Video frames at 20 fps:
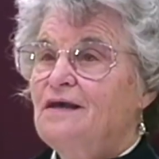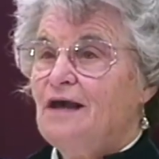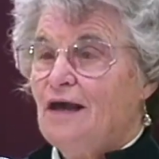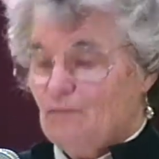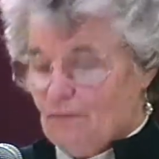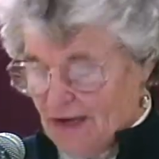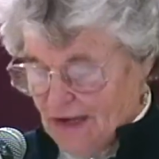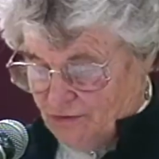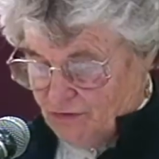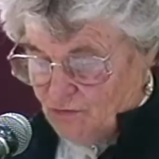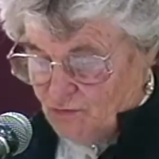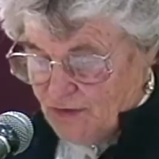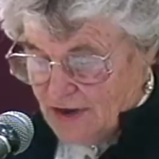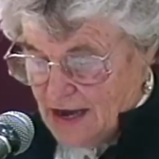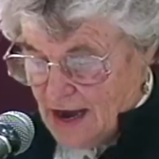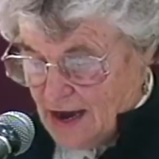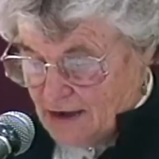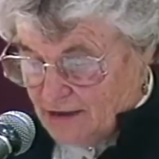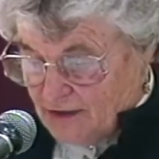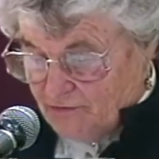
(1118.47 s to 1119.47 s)
And we had 3
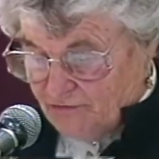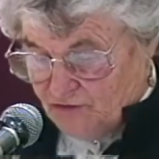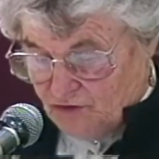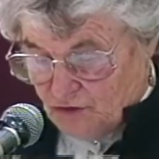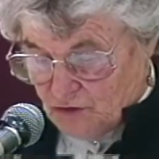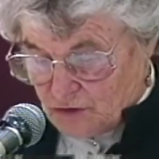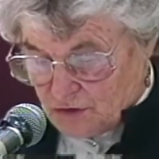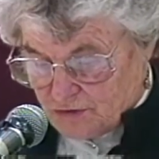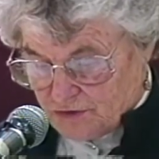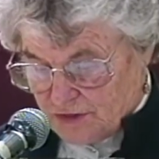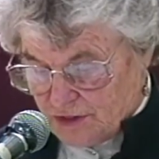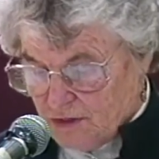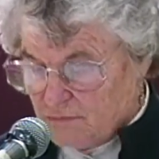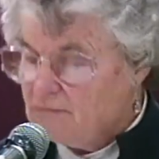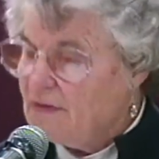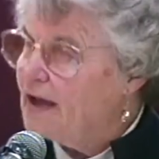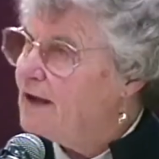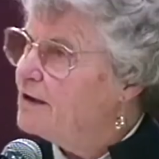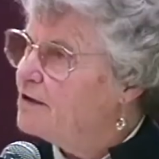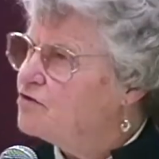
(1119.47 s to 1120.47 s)
active children,
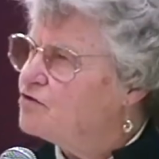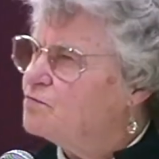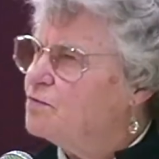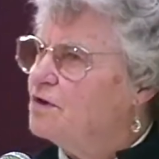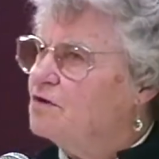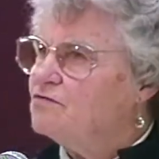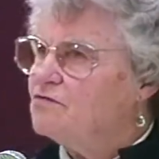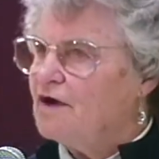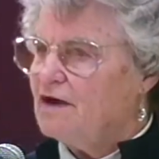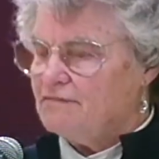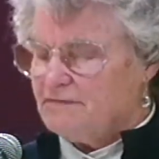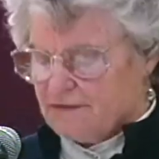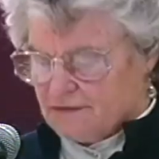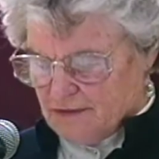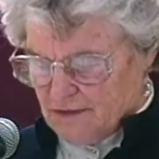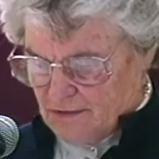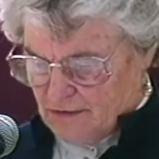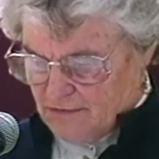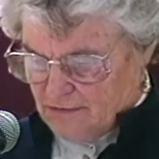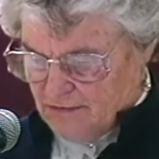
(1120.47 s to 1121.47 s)
and my husband traveled all